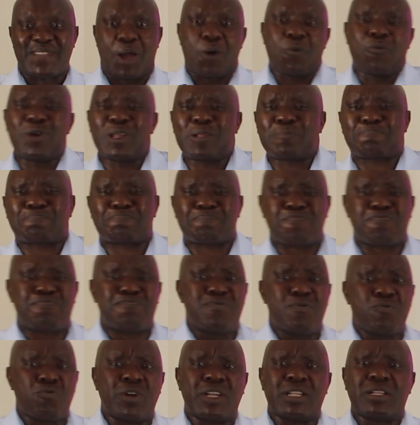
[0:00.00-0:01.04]
will
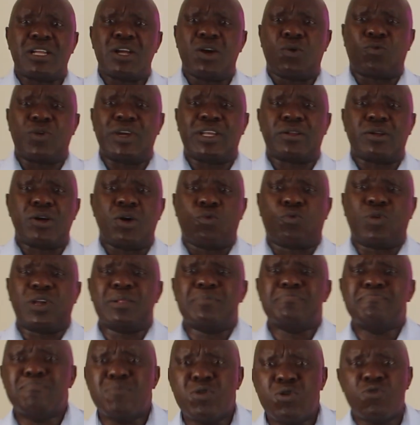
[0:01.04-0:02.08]

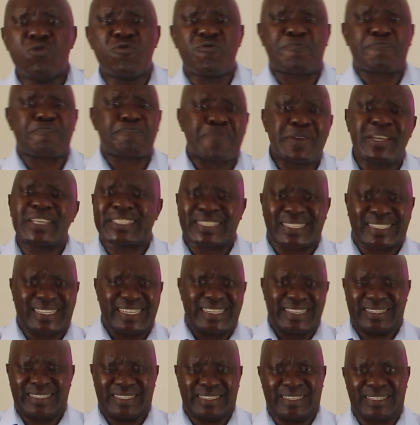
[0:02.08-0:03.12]
move
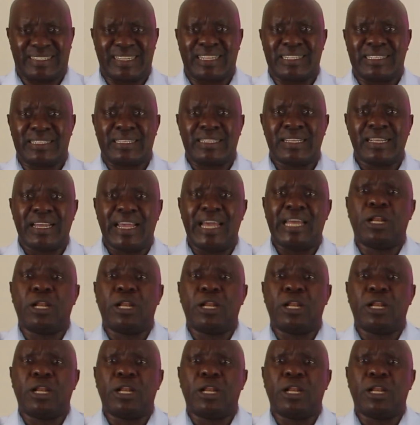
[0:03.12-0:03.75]
pieces and